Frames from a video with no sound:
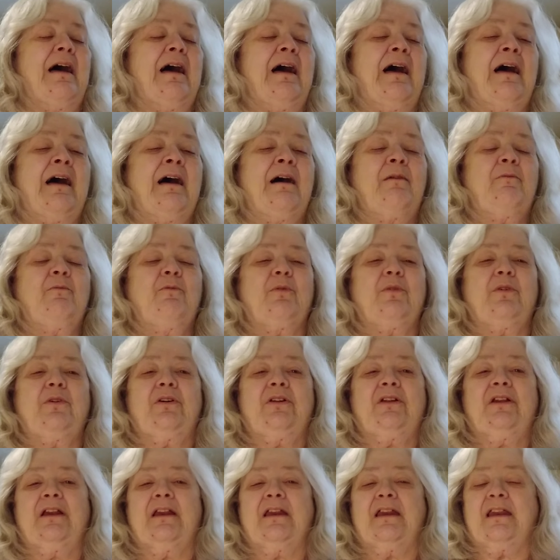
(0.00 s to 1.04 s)
I
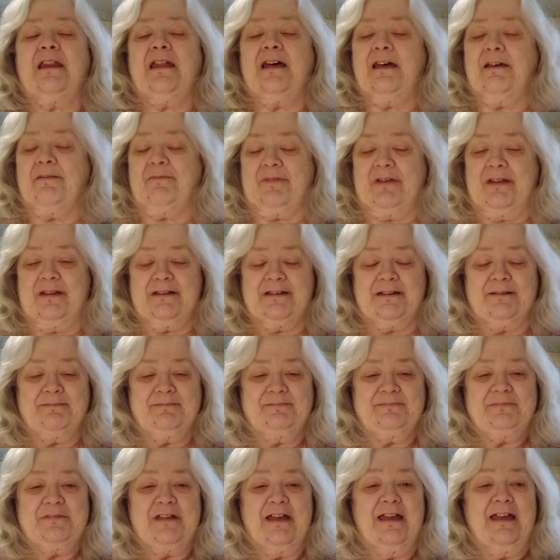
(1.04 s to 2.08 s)
would love it.
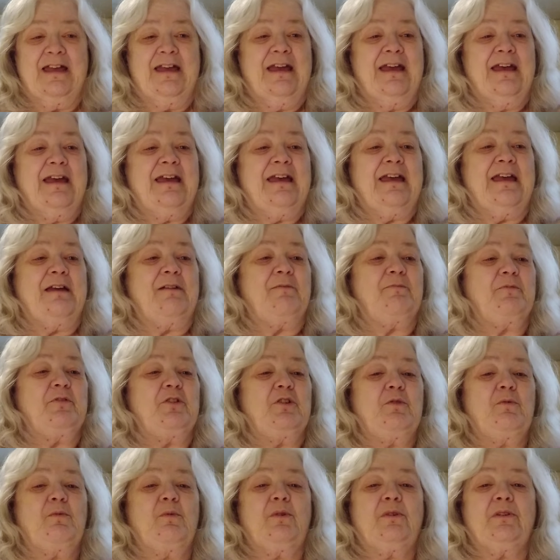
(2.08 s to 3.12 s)
If
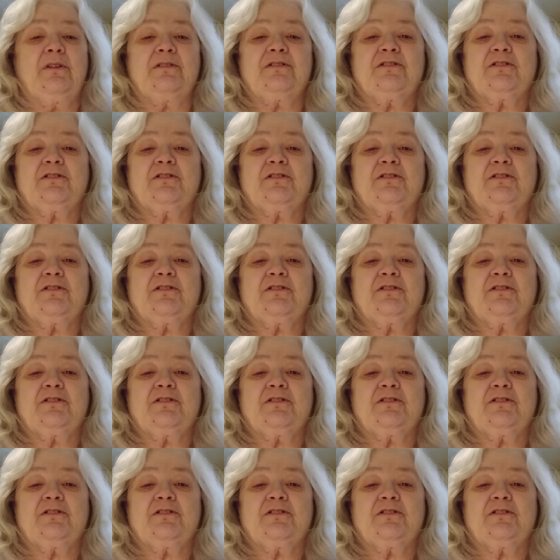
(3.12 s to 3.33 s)
you want to